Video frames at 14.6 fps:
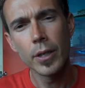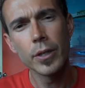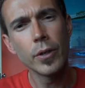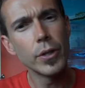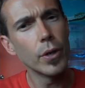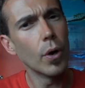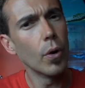
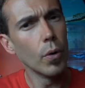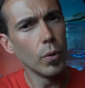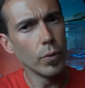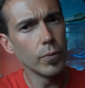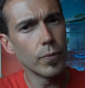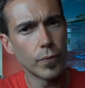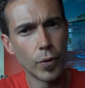You know, the
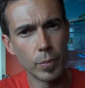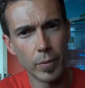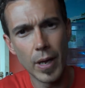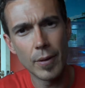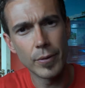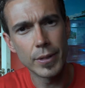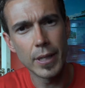old form of
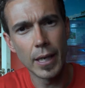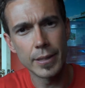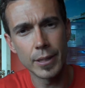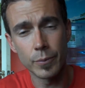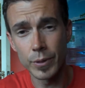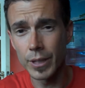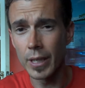
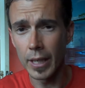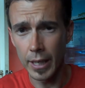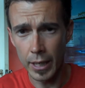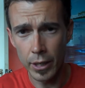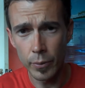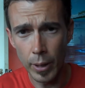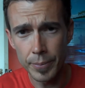advertising was an
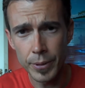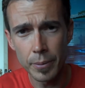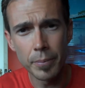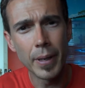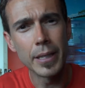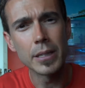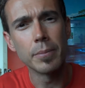
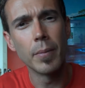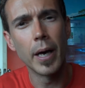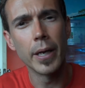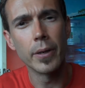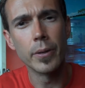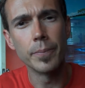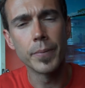interruption-based
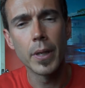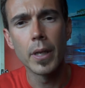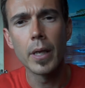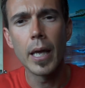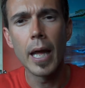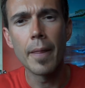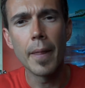model,
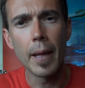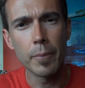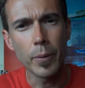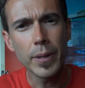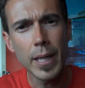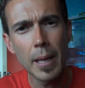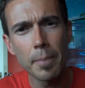and
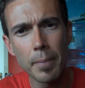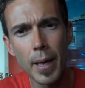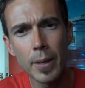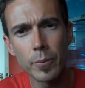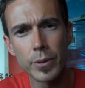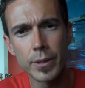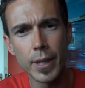what that
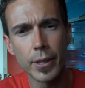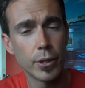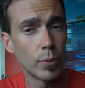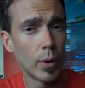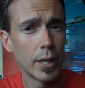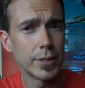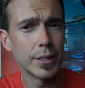meant was that
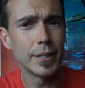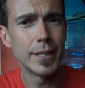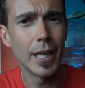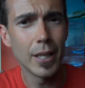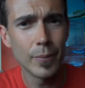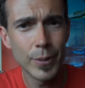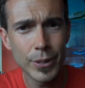you're watching
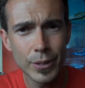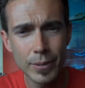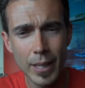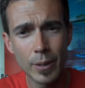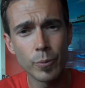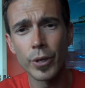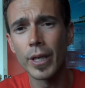television
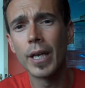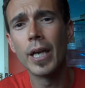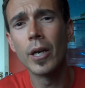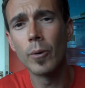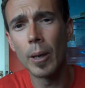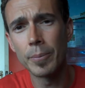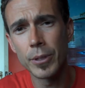and we're going to
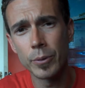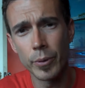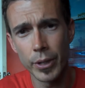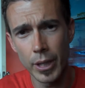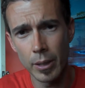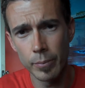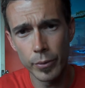interrupt you
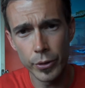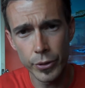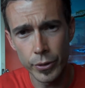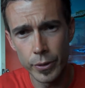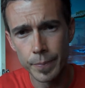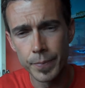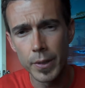with a
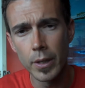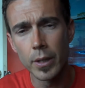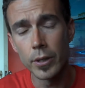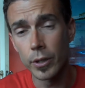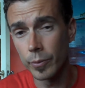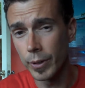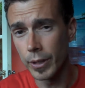commercial.
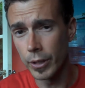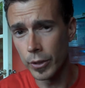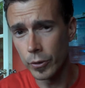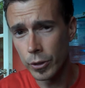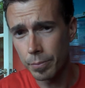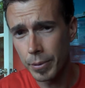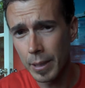You're reading the
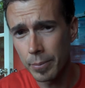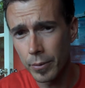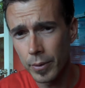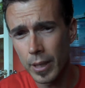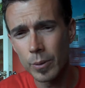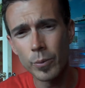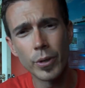
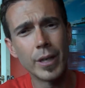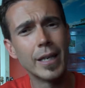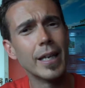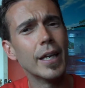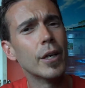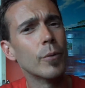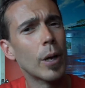newspaper and we're going
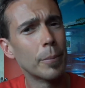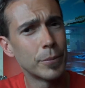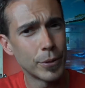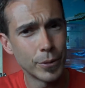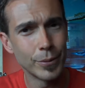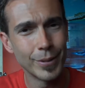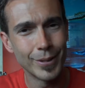to interrupt
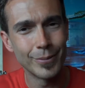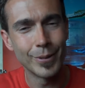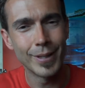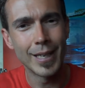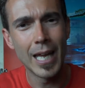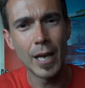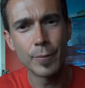you
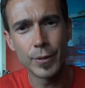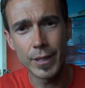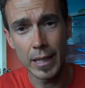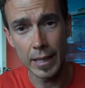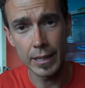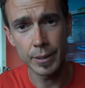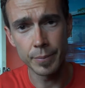with an
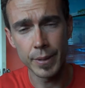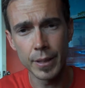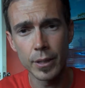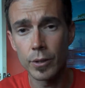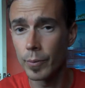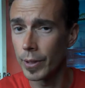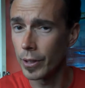advertisement.
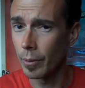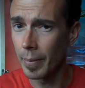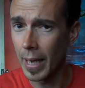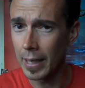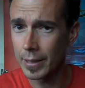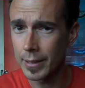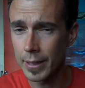Reading your
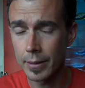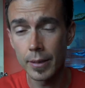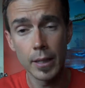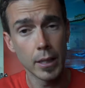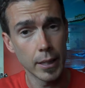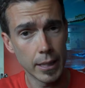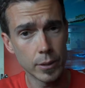magazine,
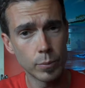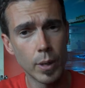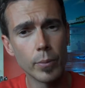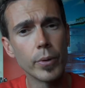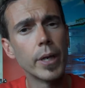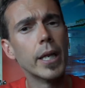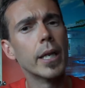guess
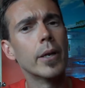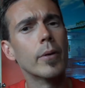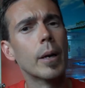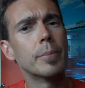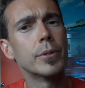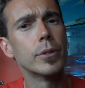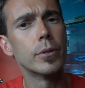what? We're going to
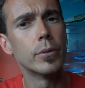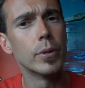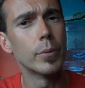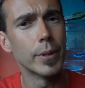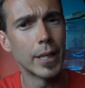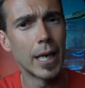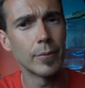interrupt you
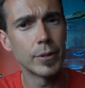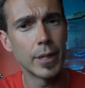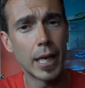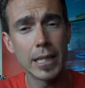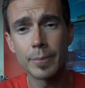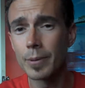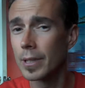with an
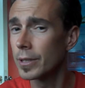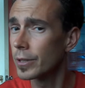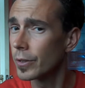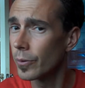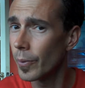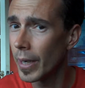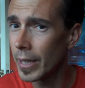advertisement.
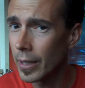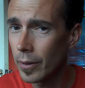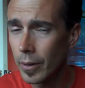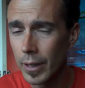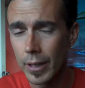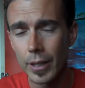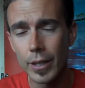Listening to the radio,
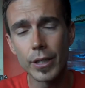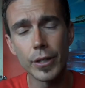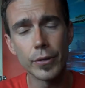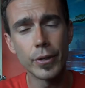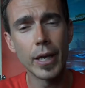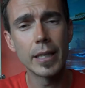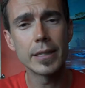
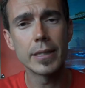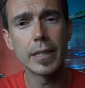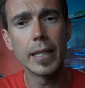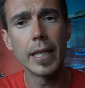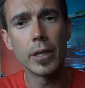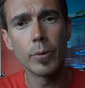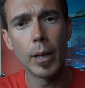you guessed it,
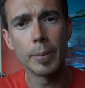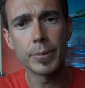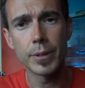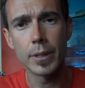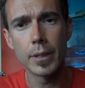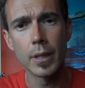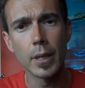
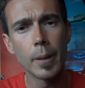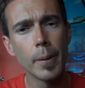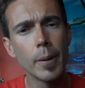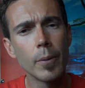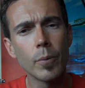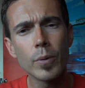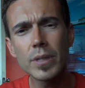interruption.
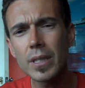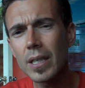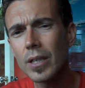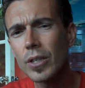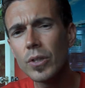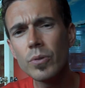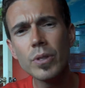What's
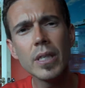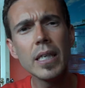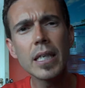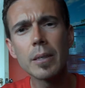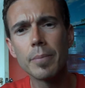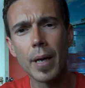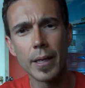
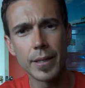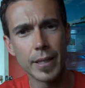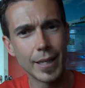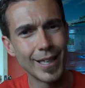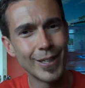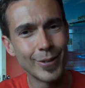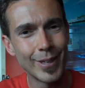unique about the
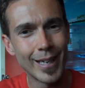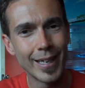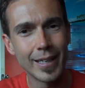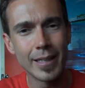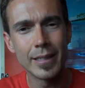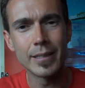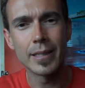
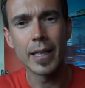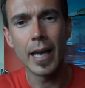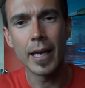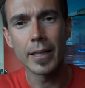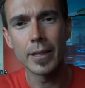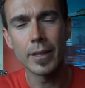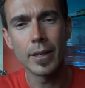internet is
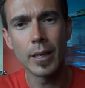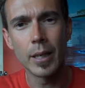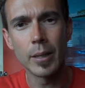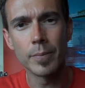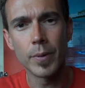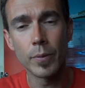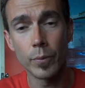that,
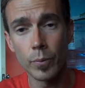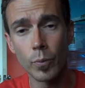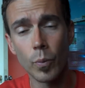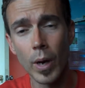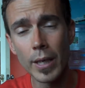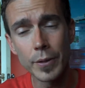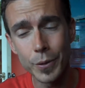and
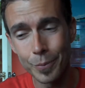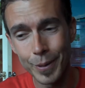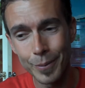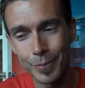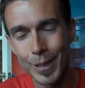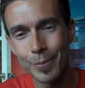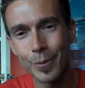why so many
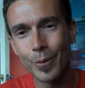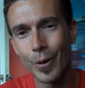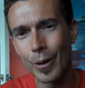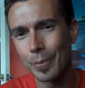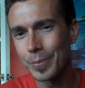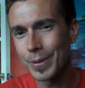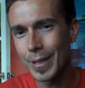people
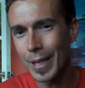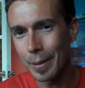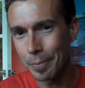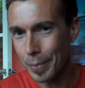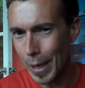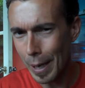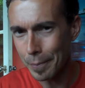are upset
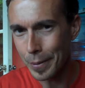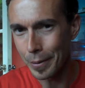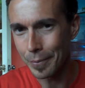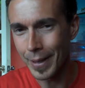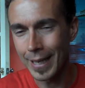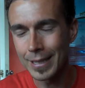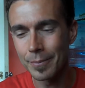at
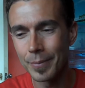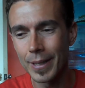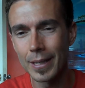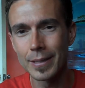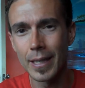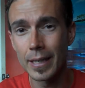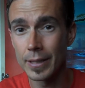pop-up ads,
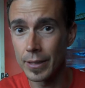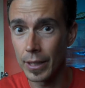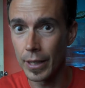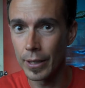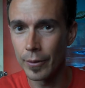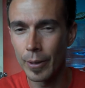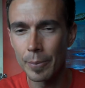because that is an
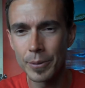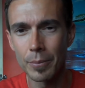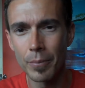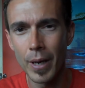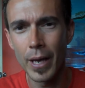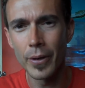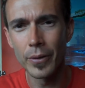interruption
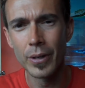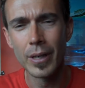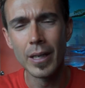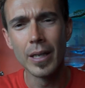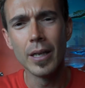model,